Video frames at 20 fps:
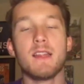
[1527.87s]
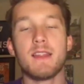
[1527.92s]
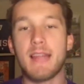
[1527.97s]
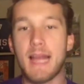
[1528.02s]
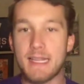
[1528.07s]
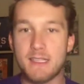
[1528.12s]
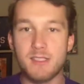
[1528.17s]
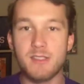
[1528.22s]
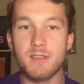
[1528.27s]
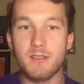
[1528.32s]

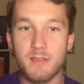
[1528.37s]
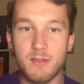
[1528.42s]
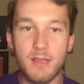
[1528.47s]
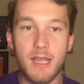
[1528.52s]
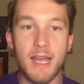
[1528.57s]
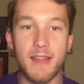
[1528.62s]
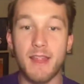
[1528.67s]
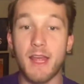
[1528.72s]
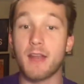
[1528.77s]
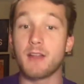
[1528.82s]

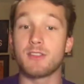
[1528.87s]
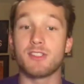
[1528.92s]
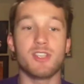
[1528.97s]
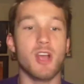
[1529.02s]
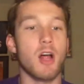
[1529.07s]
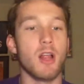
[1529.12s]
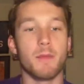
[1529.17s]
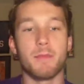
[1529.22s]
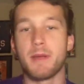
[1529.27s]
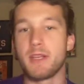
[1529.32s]
And then a
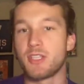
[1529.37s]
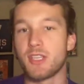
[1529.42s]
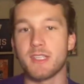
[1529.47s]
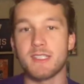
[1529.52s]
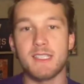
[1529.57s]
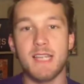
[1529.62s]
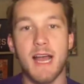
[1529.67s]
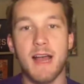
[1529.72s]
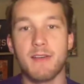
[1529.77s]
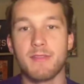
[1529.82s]
solid pitching
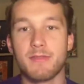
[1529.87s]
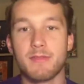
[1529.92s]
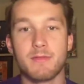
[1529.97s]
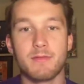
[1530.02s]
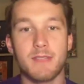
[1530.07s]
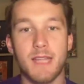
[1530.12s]
staff.